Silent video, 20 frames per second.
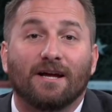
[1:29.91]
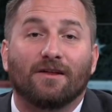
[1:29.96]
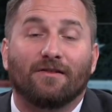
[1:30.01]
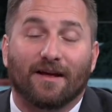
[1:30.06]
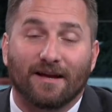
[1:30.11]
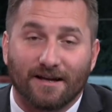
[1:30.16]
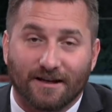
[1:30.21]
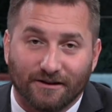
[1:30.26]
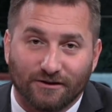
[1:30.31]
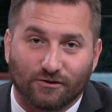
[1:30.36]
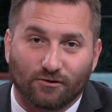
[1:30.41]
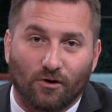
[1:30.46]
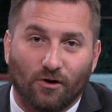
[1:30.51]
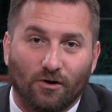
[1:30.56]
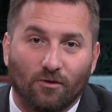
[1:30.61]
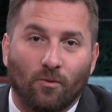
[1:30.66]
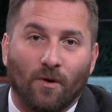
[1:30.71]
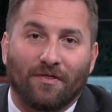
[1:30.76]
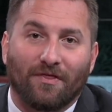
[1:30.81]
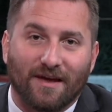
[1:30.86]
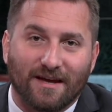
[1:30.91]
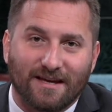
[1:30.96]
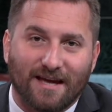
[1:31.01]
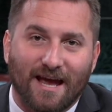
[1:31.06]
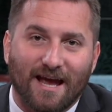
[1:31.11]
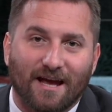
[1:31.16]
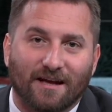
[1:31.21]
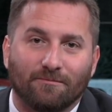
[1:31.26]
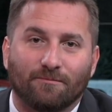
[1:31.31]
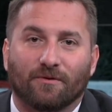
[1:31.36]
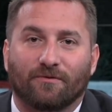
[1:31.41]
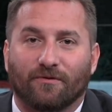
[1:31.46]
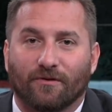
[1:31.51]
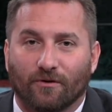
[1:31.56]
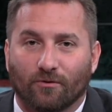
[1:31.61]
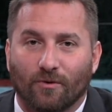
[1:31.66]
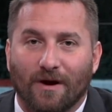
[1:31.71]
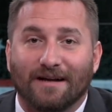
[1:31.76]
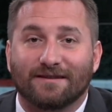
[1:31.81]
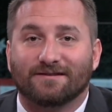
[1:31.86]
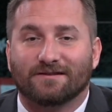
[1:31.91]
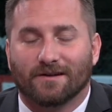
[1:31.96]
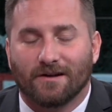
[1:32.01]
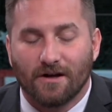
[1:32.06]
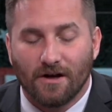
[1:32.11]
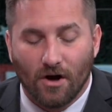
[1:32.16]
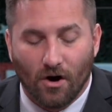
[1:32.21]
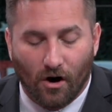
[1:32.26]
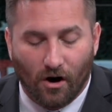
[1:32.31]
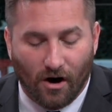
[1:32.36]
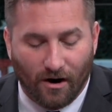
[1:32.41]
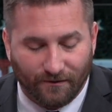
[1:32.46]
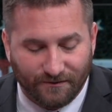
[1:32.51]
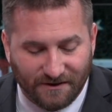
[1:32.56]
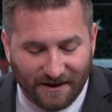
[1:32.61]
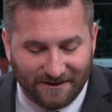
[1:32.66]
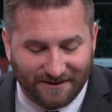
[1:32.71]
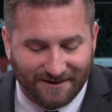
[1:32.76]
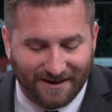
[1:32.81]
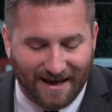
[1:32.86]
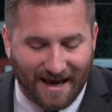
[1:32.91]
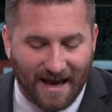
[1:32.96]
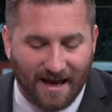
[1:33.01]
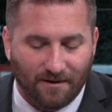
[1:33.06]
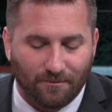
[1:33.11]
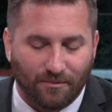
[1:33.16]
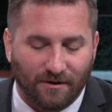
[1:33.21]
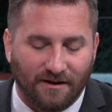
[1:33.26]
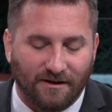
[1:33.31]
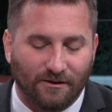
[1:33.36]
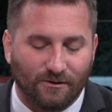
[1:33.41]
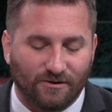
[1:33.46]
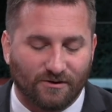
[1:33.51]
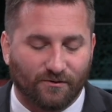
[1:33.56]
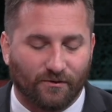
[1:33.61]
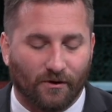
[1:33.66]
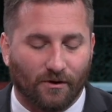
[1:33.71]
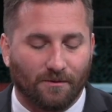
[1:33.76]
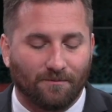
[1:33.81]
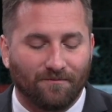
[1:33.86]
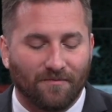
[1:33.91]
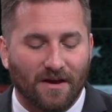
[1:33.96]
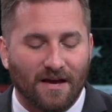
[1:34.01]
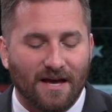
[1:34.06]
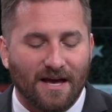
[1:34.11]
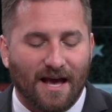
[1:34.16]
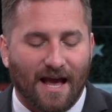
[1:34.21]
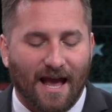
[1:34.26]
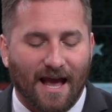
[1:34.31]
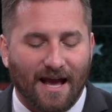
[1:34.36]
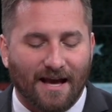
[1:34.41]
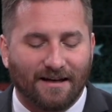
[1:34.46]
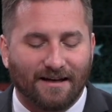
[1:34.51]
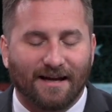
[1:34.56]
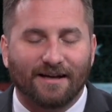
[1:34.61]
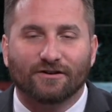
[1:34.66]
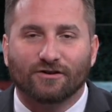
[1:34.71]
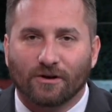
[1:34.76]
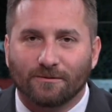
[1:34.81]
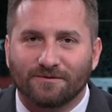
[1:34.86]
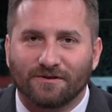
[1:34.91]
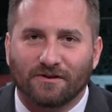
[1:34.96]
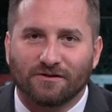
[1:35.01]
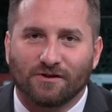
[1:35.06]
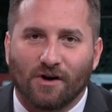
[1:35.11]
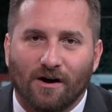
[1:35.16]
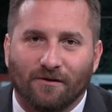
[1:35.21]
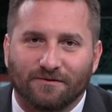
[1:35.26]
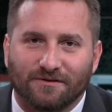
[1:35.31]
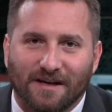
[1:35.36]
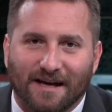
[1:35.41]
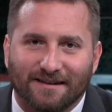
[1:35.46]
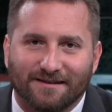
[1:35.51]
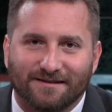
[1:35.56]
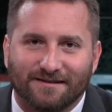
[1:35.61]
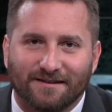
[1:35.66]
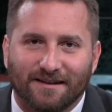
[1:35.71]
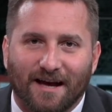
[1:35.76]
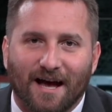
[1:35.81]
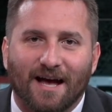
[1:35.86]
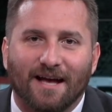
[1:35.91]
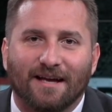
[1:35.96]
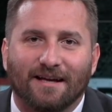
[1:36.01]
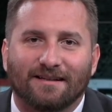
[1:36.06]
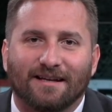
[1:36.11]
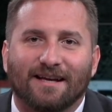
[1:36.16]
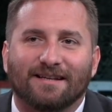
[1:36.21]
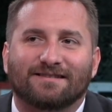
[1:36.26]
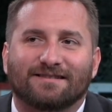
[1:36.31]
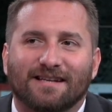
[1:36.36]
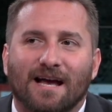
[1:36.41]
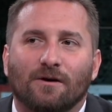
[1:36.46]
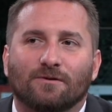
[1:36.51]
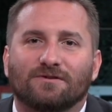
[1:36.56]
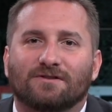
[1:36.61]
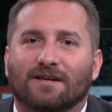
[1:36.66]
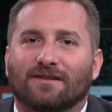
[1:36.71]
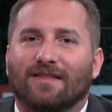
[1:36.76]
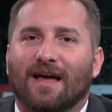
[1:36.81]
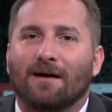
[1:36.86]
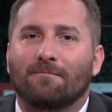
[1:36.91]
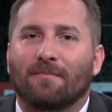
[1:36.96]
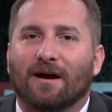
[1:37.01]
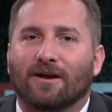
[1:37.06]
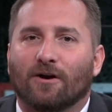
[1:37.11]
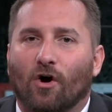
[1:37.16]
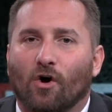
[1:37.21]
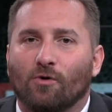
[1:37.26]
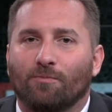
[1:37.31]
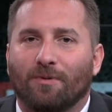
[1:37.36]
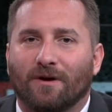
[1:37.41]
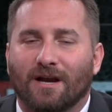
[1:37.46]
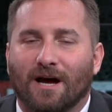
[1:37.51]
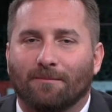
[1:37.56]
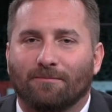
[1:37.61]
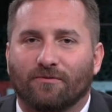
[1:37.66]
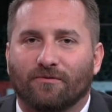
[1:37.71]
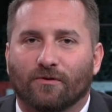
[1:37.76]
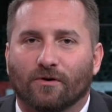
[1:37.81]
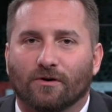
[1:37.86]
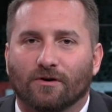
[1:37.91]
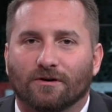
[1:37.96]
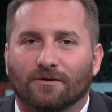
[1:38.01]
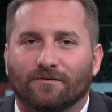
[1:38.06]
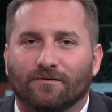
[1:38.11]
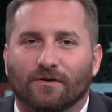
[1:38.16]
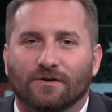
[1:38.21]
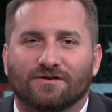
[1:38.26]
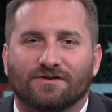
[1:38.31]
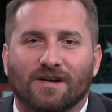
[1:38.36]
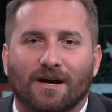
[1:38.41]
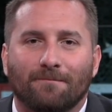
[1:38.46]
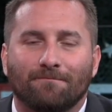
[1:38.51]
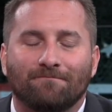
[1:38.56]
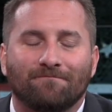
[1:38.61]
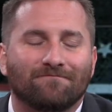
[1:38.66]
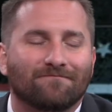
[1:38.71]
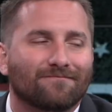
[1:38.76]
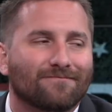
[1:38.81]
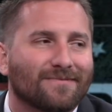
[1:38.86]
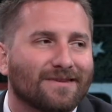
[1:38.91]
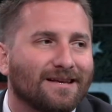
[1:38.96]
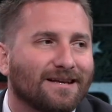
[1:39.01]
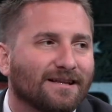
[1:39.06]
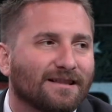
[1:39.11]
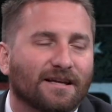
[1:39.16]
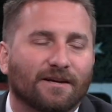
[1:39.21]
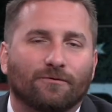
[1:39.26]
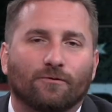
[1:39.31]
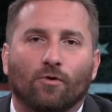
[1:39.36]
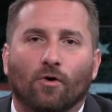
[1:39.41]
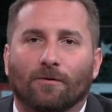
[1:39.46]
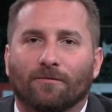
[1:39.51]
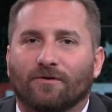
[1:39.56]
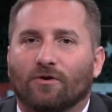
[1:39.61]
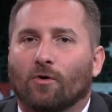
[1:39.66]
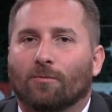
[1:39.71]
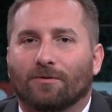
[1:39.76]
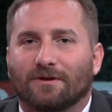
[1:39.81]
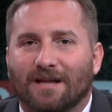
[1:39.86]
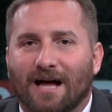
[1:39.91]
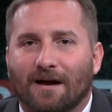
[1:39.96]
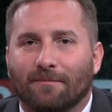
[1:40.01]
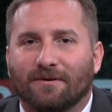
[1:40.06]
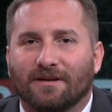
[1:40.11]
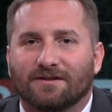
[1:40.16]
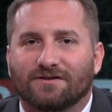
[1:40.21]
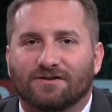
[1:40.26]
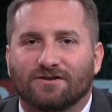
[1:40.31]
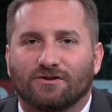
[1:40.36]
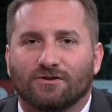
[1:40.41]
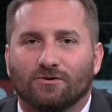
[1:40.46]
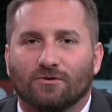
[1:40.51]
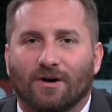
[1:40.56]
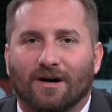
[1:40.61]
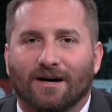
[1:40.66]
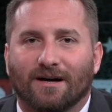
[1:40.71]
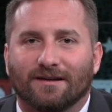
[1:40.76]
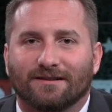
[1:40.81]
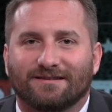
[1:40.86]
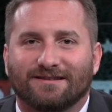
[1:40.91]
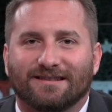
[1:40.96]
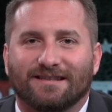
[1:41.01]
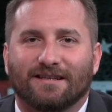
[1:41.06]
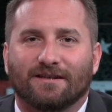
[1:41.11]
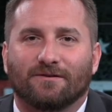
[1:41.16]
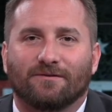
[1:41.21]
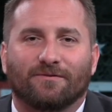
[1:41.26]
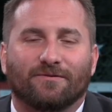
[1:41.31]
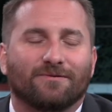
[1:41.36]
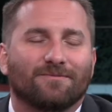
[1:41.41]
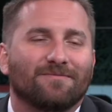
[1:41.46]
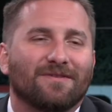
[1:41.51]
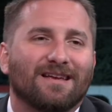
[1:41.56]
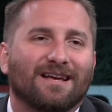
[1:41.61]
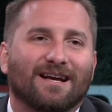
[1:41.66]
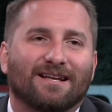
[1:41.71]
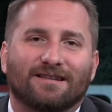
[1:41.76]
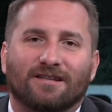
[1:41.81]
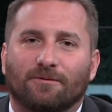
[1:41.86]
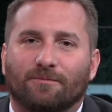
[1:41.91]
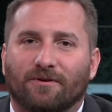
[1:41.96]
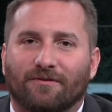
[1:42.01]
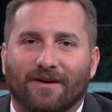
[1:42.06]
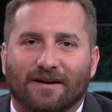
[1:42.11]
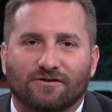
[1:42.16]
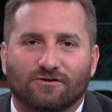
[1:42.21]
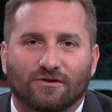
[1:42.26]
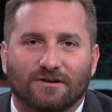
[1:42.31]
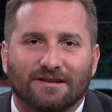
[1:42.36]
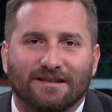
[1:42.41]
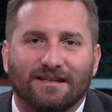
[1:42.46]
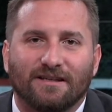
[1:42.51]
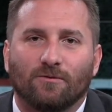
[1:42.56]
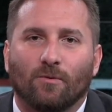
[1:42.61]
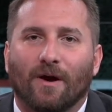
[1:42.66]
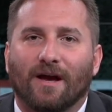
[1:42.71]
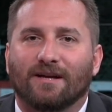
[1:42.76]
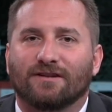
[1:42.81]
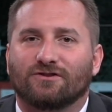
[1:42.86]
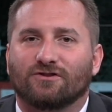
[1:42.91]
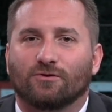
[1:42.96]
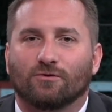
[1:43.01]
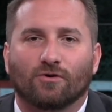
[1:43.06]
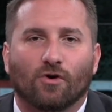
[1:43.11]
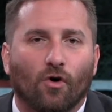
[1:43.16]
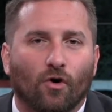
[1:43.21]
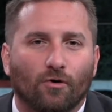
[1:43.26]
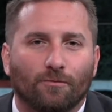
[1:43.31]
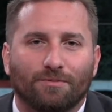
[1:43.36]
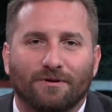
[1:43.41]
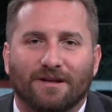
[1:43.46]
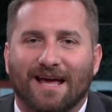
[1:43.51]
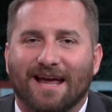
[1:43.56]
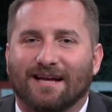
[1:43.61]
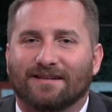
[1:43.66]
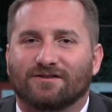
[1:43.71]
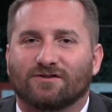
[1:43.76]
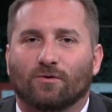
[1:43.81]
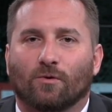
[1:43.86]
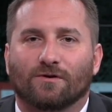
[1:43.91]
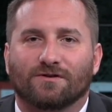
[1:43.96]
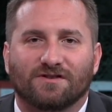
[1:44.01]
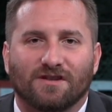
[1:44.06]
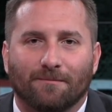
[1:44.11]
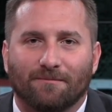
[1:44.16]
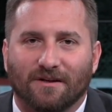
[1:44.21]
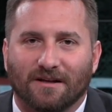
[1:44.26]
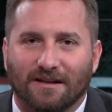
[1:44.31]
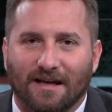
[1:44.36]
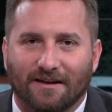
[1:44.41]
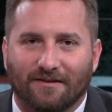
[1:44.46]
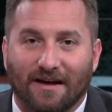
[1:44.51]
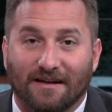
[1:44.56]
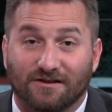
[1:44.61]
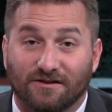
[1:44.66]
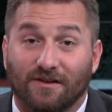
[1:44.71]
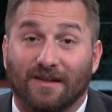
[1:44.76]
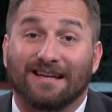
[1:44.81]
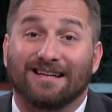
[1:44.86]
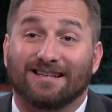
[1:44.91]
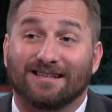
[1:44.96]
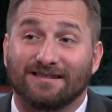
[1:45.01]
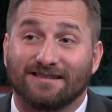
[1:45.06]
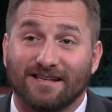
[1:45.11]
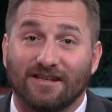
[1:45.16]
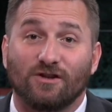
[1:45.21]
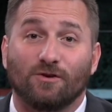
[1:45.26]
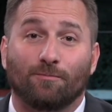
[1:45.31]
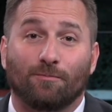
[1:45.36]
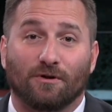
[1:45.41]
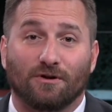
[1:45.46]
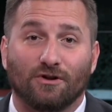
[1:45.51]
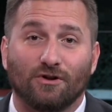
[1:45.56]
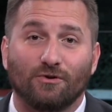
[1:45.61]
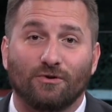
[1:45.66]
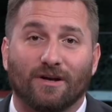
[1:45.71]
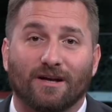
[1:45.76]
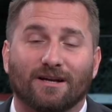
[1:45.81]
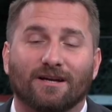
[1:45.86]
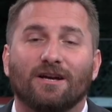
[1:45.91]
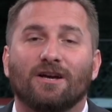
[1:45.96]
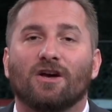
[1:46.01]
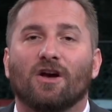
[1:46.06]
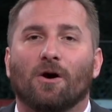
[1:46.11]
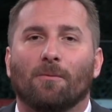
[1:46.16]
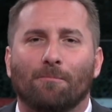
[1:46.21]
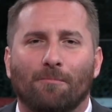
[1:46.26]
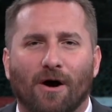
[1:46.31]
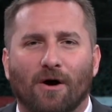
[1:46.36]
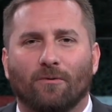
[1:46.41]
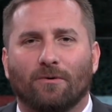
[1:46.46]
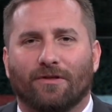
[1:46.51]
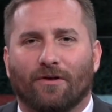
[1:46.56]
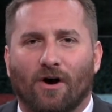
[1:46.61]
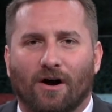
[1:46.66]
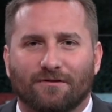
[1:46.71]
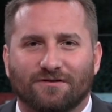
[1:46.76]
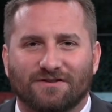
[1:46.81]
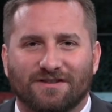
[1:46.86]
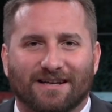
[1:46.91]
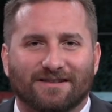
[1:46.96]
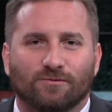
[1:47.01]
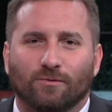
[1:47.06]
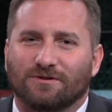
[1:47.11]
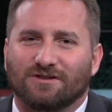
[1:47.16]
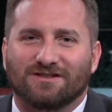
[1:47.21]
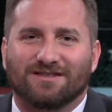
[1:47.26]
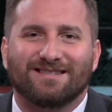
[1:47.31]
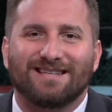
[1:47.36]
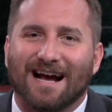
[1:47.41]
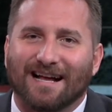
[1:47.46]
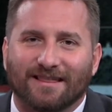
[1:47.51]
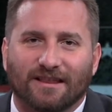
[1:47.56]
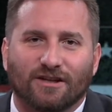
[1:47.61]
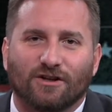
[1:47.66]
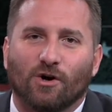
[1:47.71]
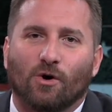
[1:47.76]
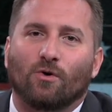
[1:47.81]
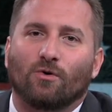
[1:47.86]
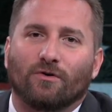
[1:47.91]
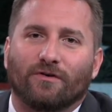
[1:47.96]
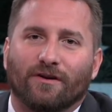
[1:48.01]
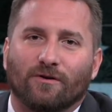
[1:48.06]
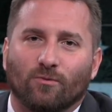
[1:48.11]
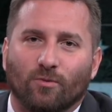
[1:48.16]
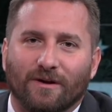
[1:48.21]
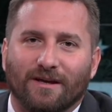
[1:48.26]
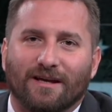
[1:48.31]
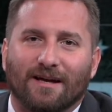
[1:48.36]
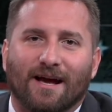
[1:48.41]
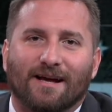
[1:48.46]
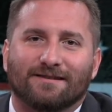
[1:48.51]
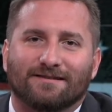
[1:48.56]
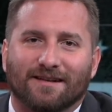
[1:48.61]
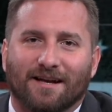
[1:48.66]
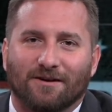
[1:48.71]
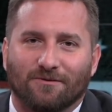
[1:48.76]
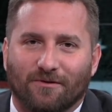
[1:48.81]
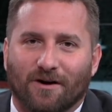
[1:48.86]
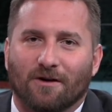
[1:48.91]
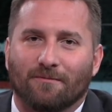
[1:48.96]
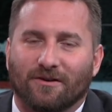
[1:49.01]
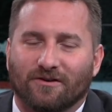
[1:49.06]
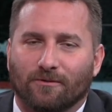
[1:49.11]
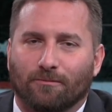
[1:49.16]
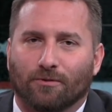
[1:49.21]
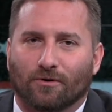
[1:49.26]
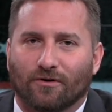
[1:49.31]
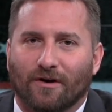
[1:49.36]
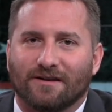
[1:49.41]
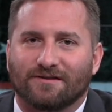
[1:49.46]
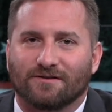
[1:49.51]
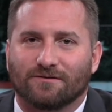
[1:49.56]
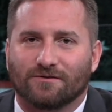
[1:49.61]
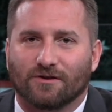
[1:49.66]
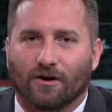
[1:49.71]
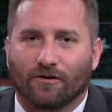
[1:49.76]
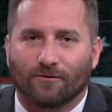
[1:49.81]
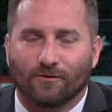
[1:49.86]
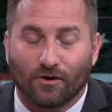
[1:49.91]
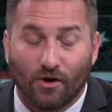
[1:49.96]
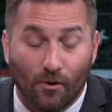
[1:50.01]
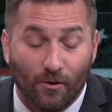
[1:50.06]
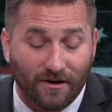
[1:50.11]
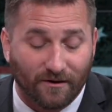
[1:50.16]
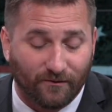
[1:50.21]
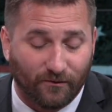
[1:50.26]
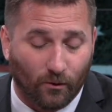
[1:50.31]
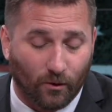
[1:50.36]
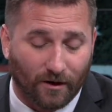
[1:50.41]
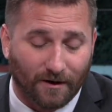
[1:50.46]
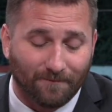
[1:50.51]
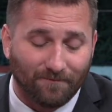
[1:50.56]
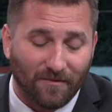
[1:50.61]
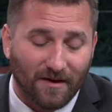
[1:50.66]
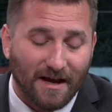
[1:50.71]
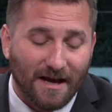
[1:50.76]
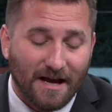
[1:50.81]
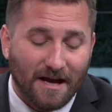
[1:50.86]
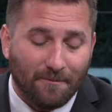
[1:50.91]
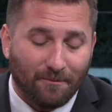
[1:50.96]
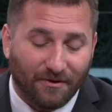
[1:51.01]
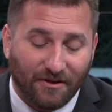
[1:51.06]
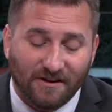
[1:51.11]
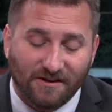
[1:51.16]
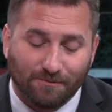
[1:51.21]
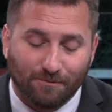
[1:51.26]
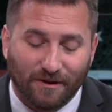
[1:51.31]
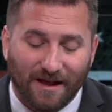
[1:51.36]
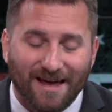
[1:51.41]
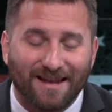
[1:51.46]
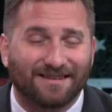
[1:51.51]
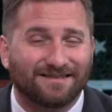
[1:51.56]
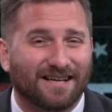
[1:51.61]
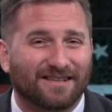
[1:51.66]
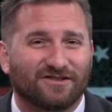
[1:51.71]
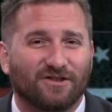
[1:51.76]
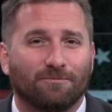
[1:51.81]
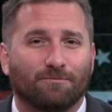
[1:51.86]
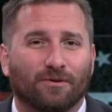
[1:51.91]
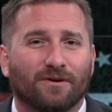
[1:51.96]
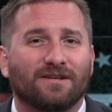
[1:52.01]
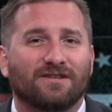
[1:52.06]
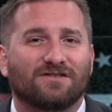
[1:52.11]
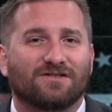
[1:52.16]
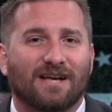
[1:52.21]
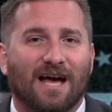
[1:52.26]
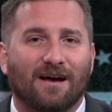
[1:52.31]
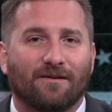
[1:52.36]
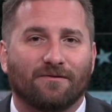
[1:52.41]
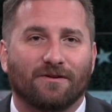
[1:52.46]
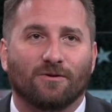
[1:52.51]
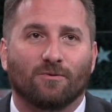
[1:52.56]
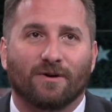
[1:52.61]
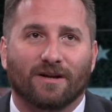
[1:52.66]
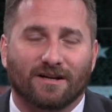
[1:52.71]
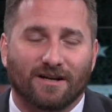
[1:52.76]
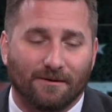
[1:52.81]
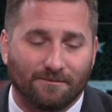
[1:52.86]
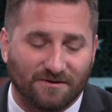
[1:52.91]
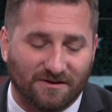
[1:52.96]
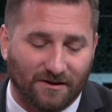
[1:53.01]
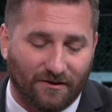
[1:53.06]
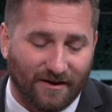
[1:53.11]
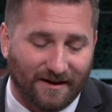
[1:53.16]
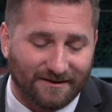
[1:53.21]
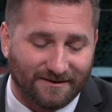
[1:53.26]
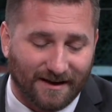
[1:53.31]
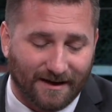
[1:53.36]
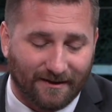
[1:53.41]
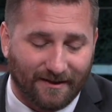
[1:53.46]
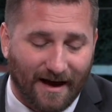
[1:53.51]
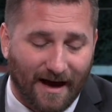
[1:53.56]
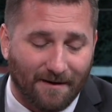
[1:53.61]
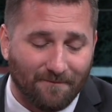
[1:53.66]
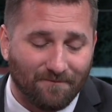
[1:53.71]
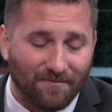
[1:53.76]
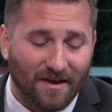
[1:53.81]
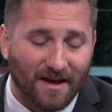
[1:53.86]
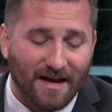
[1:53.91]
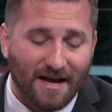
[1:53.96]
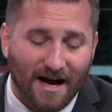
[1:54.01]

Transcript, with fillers: They can control what they can, but for the rest, offsets can be useful. And in terms of those offsets, it sounds like that might open up for for some, like if corporate lobbyists to to give a little bit of extra leeway to coal plants or something like that. So they can continue polluting, but with offsets, which is not the goal that we as environmental progressives are going for. But this plan is actually pretty savvy when it comes to things like that.